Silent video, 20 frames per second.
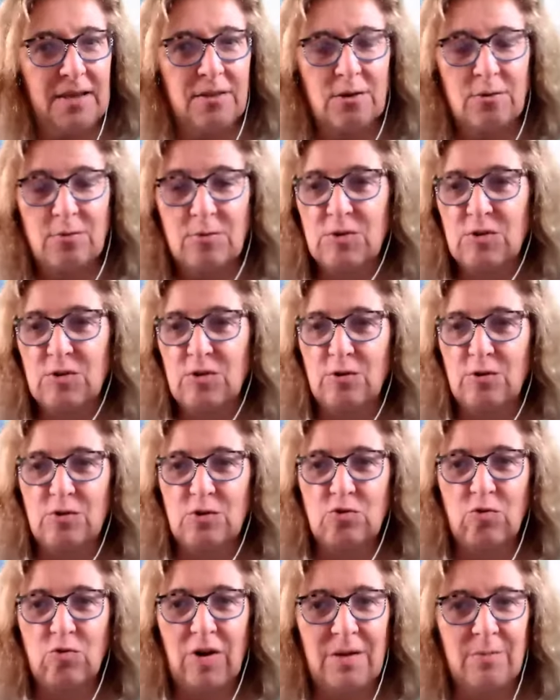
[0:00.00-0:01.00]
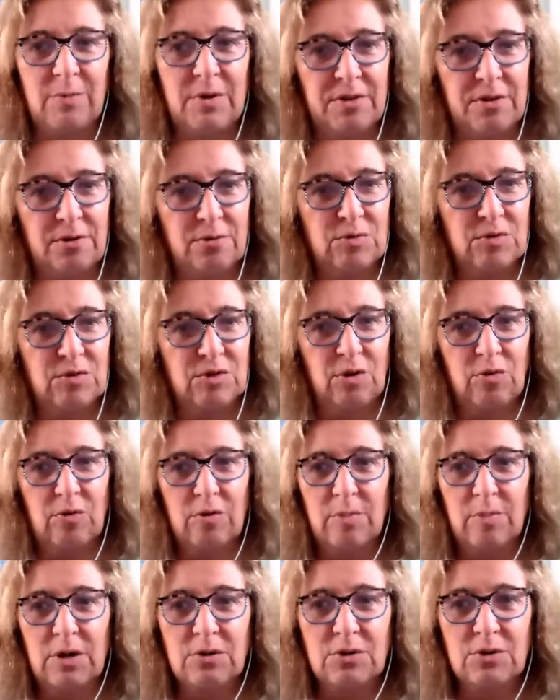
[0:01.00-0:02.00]
There was no drama. There was no
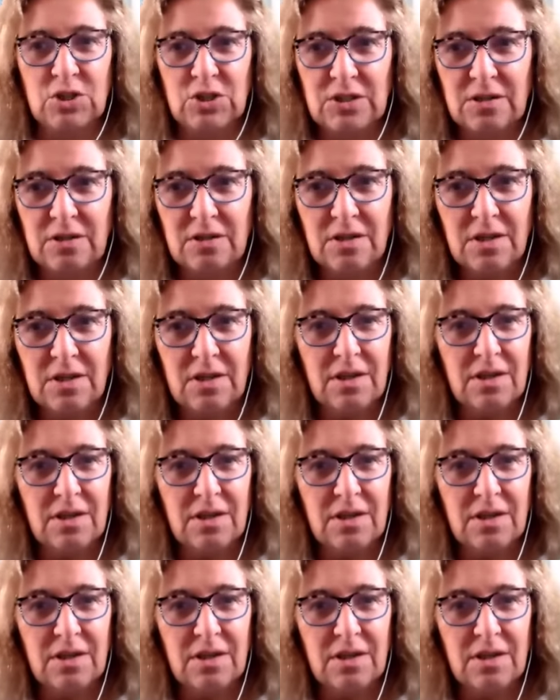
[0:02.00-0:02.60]
emotion.